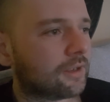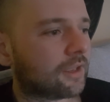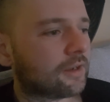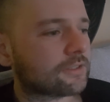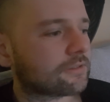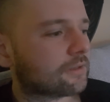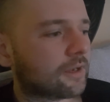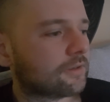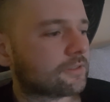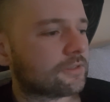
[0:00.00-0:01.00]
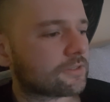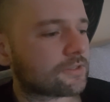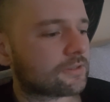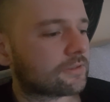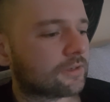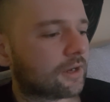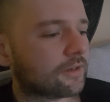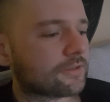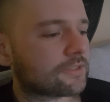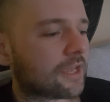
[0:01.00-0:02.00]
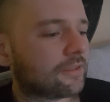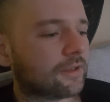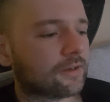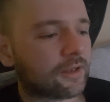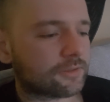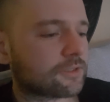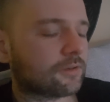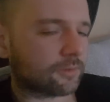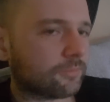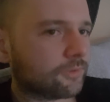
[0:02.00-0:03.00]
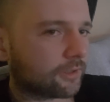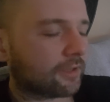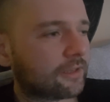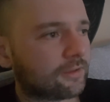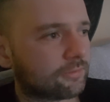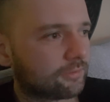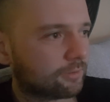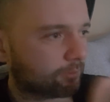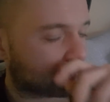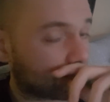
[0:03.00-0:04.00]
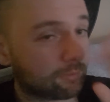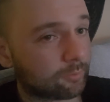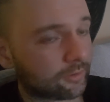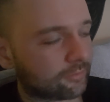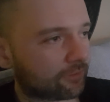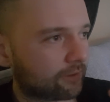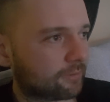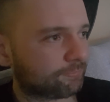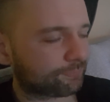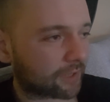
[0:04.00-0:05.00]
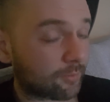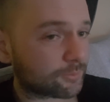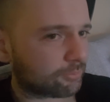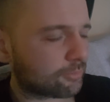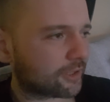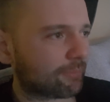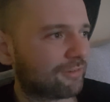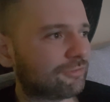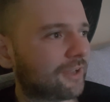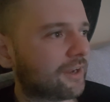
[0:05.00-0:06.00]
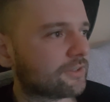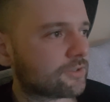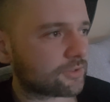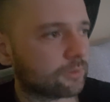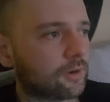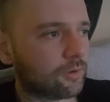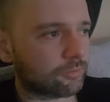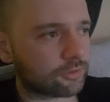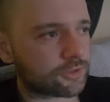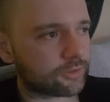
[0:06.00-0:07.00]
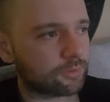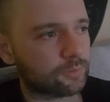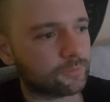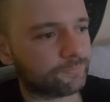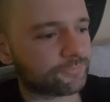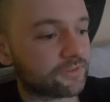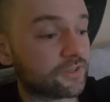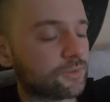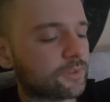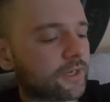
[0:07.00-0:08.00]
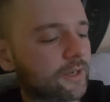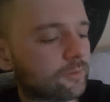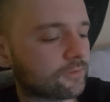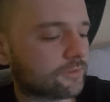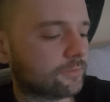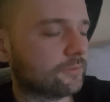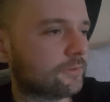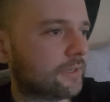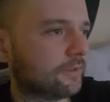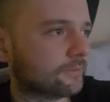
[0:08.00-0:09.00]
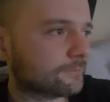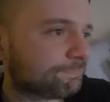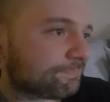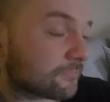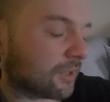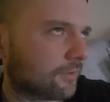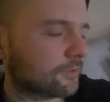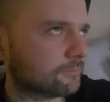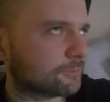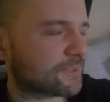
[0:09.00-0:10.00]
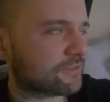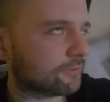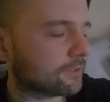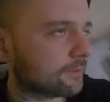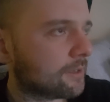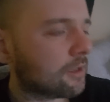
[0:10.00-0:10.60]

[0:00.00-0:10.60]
And I just kind of sat there and I started clicking through one of the, I was booking my flight to go over to the UK or to England, London specifically,